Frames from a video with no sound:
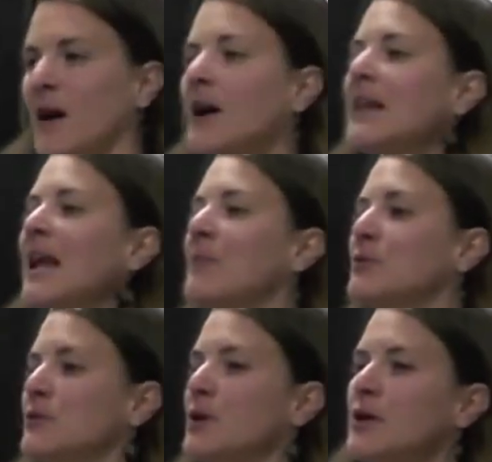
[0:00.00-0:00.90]

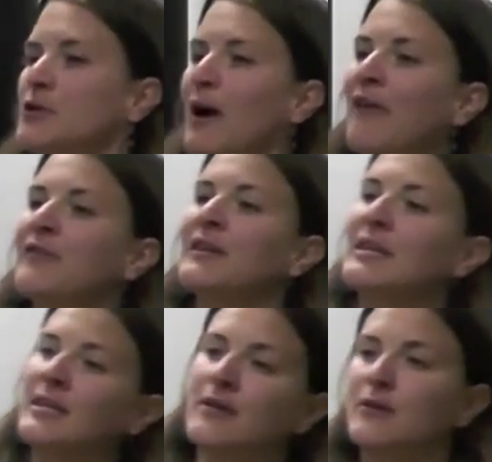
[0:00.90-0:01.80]
unable to ever
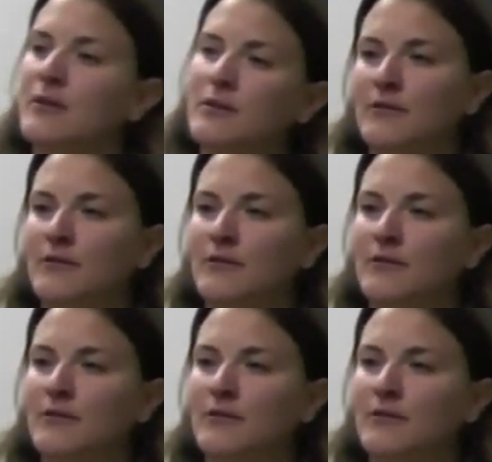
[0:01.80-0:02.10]
heal